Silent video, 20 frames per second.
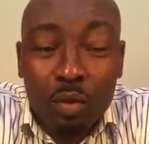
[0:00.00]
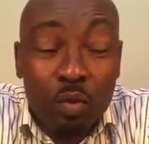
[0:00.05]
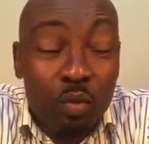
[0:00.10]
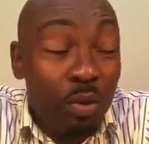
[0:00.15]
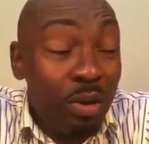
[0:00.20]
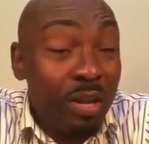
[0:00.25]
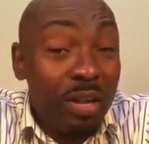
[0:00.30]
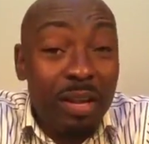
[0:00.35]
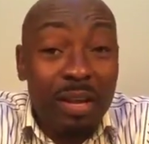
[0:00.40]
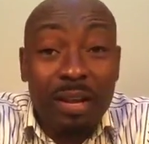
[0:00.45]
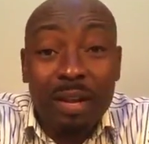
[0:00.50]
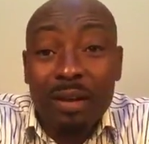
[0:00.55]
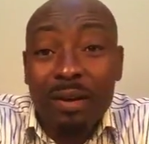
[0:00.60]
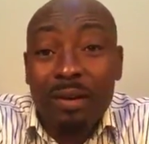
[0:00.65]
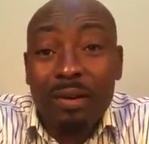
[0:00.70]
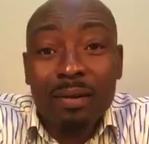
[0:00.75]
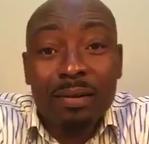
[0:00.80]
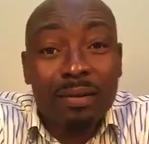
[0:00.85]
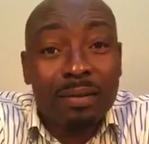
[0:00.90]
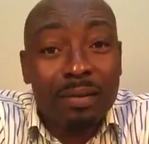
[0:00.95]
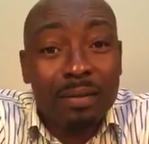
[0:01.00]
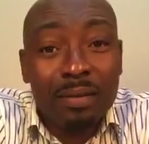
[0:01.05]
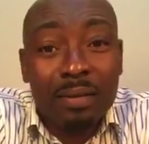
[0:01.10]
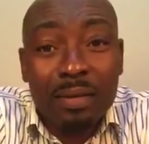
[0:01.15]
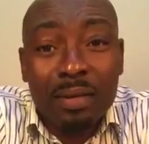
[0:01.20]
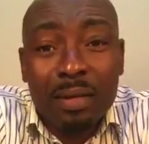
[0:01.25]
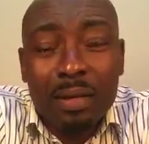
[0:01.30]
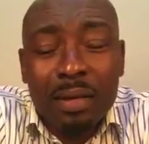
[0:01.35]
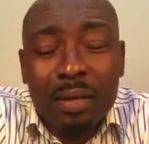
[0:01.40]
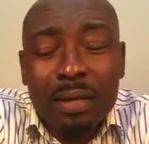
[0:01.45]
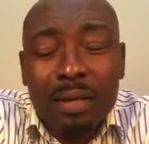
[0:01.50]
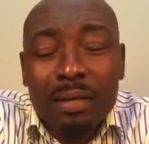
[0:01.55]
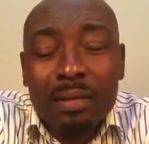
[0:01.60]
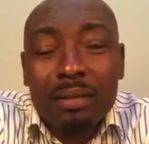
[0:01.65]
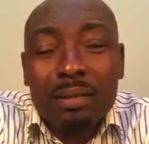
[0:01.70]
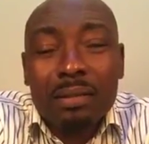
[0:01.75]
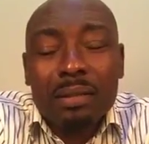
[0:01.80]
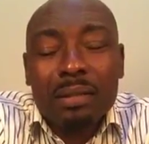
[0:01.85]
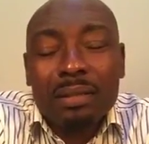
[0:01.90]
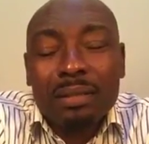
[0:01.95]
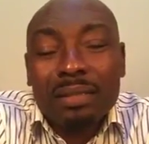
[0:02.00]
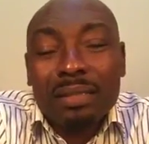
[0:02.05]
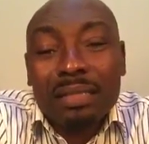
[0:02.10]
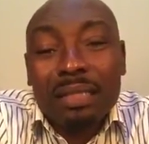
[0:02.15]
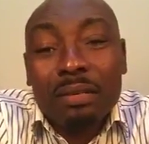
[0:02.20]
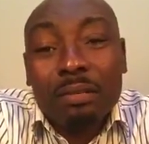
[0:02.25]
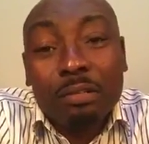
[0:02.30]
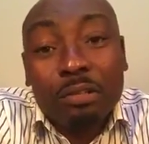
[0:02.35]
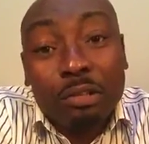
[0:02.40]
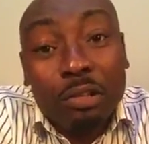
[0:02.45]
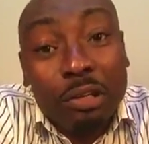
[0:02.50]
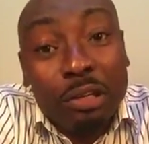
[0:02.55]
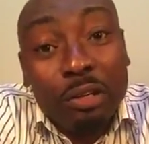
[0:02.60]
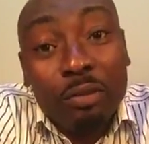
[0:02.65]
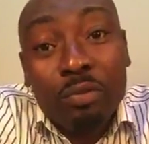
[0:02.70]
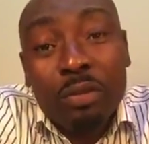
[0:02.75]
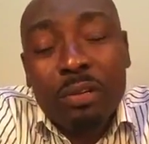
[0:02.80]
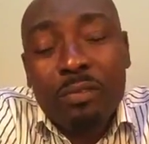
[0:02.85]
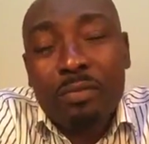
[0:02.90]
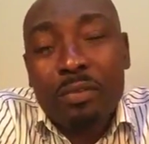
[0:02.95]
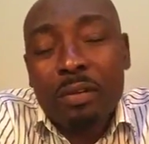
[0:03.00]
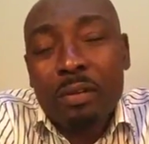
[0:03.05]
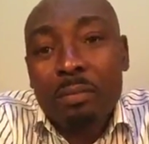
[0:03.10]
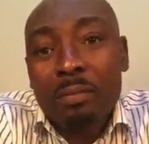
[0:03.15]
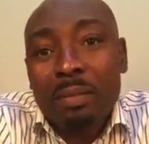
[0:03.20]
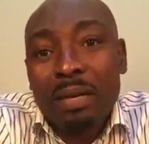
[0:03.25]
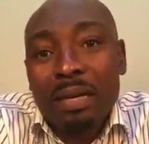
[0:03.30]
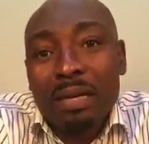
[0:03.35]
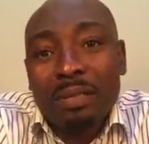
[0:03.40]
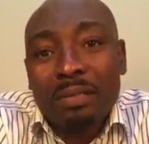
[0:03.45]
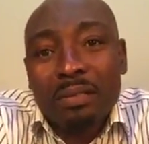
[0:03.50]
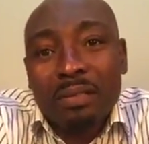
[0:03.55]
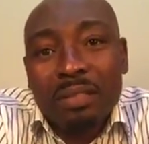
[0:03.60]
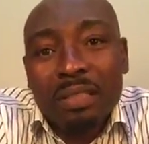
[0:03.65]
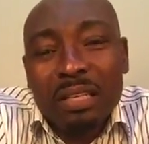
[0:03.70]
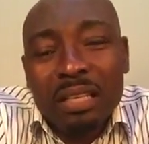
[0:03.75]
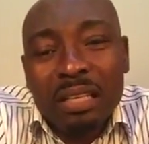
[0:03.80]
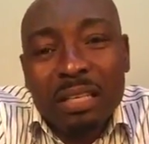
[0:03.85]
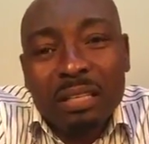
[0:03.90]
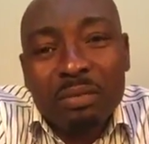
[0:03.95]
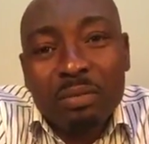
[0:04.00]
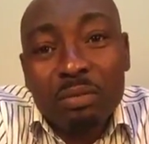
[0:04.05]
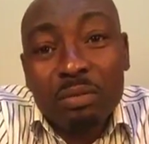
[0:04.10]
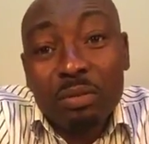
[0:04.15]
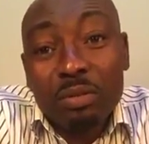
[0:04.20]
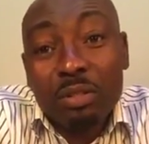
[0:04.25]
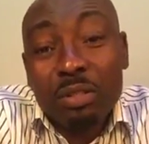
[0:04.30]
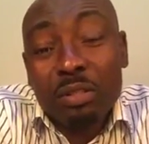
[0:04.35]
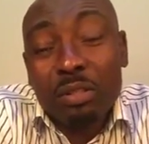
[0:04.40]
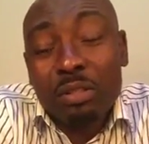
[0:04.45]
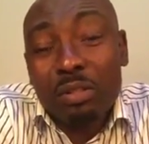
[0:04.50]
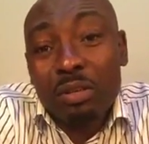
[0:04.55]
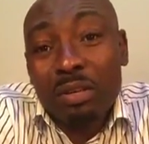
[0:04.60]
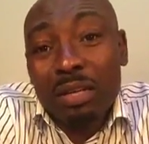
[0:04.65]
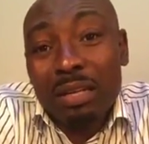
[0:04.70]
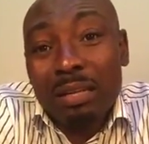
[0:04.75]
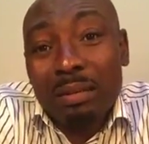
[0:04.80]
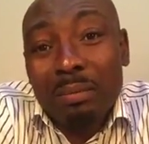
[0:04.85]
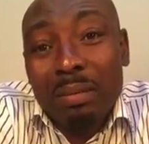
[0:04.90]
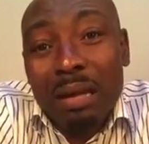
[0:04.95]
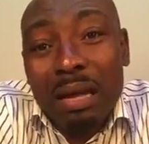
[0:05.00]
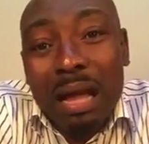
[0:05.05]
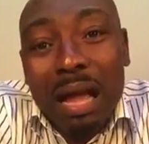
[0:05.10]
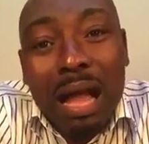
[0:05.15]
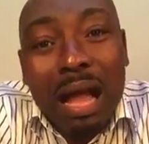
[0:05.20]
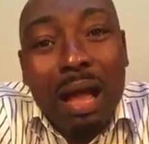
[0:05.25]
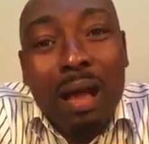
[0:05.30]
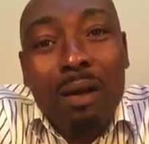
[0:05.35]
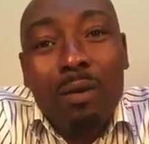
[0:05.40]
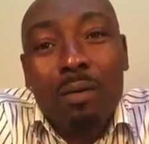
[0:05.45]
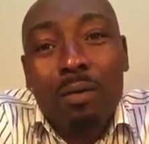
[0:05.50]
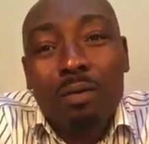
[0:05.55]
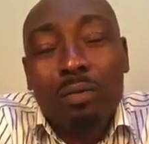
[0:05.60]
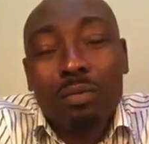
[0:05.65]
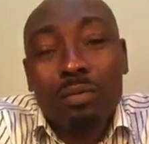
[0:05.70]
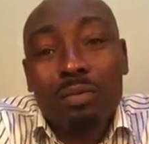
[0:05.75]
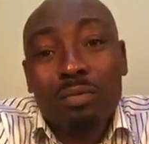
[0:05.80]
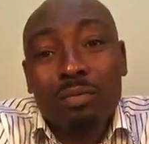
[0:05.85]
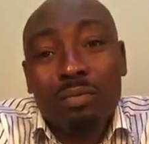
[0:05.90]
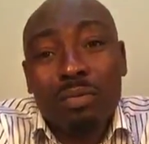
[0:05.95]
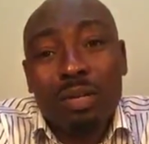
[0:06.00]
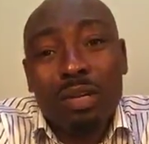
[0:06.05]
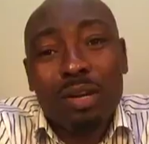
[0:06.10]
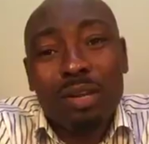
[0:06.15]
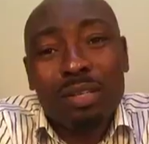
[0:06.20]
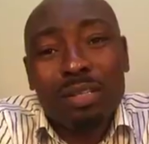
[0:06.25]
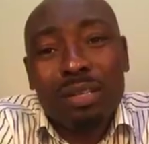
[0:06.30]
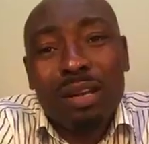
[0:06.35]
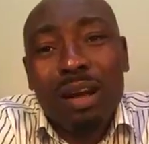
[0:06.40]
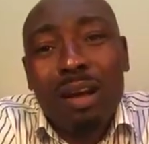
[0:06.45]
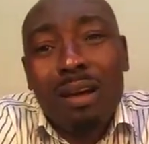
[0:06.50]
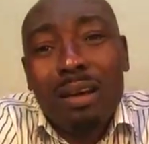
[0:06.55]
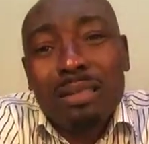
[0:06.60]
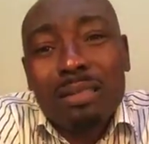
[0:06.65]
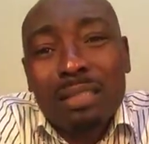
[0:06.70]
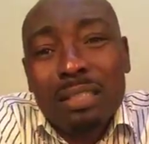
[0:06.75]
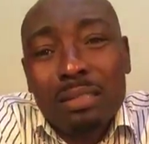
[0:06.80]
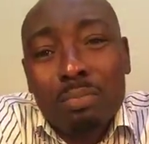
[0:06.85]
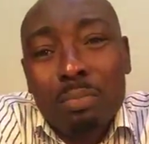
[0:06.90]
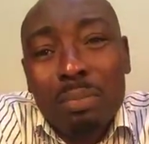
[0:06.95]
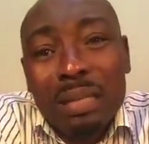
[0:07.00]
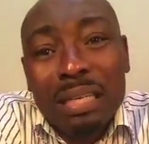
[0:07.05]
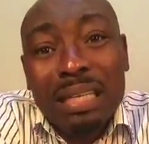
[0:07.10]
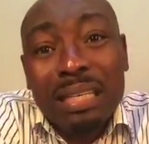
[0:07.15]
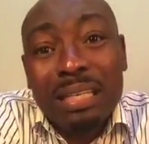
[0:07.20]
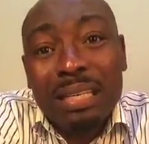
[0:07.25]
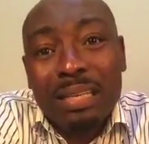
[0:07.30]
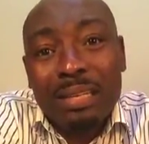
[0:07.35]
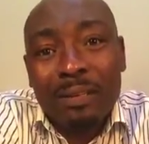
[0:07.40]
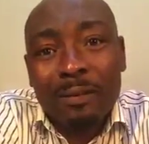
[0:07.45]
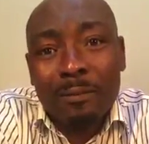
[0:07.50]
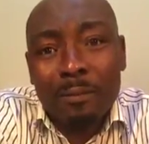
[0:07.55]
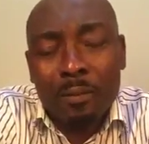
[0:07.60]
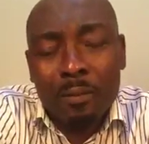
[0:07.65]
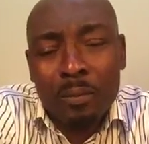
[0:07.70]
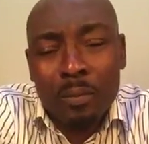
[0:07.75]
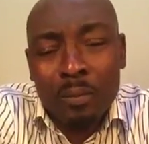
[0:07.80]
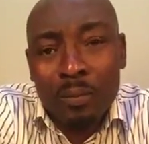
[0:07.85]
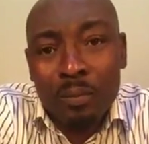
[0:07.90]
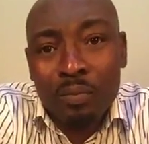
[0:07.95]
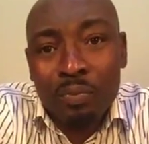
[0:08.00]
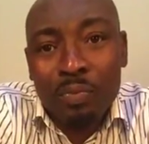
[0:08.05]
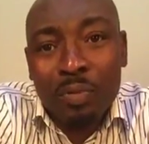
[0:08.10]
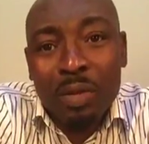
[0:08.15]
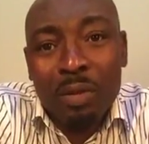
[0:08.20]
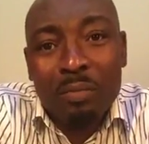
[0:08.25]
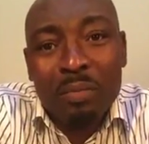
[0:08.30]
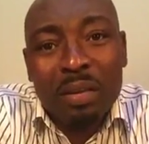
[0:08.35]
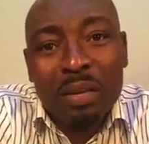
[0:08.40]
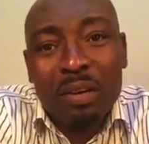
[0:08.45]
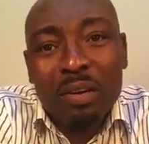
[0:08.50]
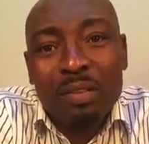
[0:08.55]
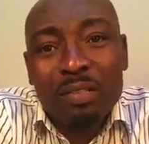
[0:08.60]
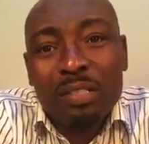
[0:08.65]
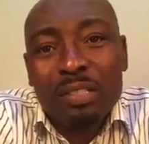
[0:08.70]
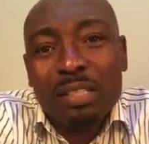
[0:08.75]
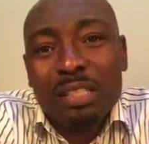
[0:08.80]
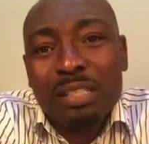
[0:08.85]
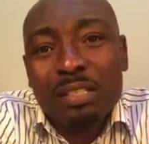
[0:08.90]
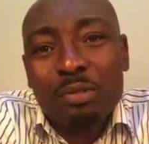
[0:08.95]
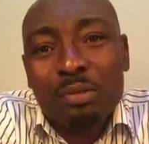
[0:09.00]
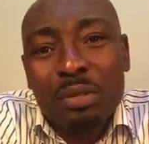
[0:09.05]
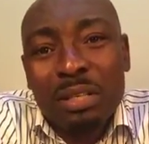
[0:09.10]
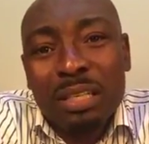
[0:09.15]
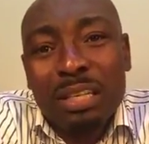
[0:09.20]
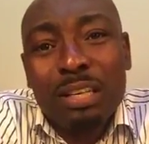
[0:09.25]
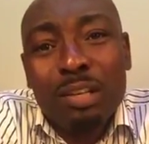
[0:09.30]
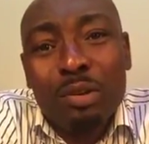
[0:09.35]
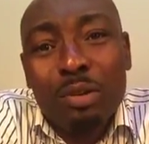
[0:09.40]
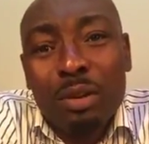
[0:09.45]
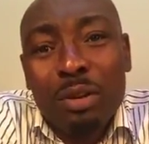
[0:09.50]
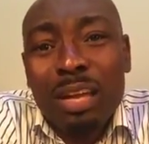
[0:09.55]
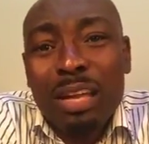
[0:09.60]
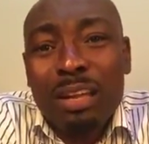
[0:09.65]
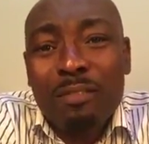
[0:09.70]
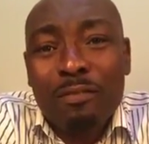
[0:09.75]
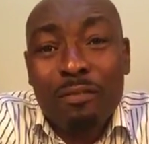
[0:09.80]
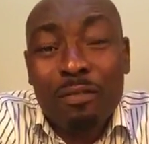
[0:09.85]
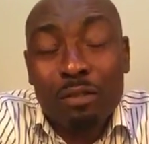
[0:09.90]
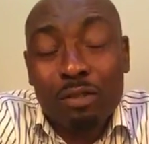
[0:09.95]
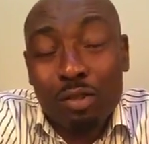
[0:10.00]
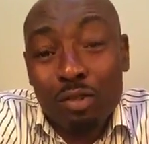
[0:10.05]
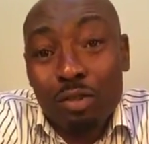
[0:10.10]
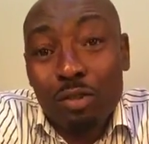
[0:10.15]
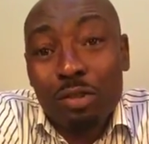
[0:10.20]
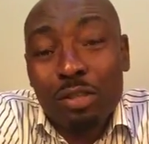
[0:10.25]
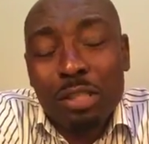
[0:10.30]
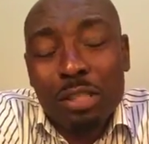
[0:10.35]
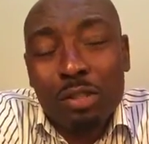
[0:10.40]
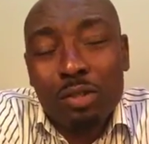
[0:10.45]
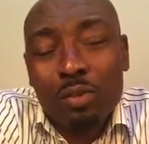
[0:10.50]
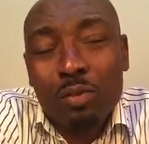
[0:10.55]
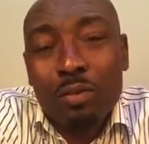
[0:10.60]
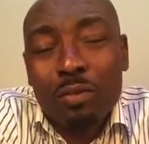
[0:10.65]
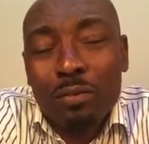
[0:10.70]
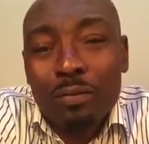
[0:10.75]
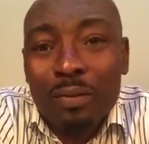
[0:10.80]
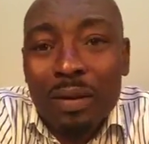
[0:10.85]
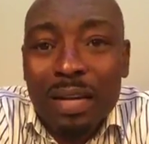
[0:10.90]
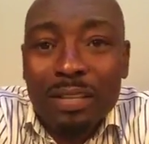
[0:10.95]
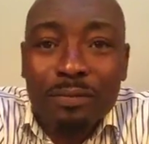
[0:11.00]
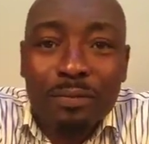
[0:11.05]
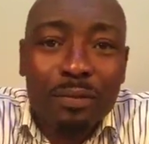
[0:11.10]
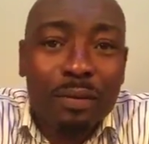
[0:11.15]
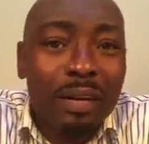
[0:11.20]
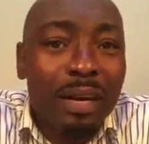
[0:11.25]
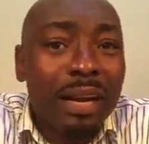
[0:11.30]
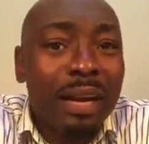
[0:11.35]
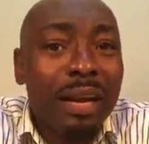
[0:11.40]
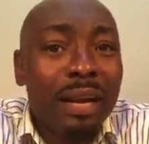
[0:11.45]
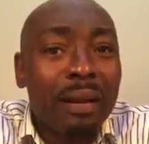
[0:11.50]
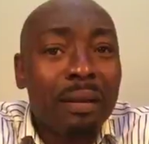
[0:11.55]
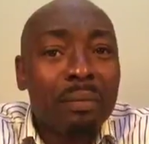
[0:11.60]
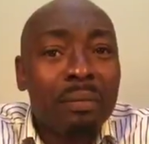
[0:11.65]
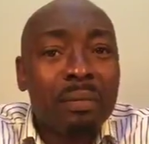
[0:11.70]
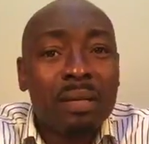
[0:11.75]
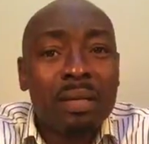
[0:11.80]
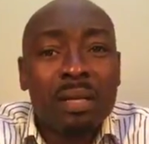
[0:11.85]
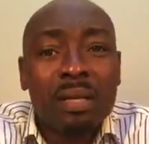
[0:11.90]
I was talking with a friend of mine today, and we were just talking about how God's heart is bleeding because he's really looking for soldiers who will fight for him.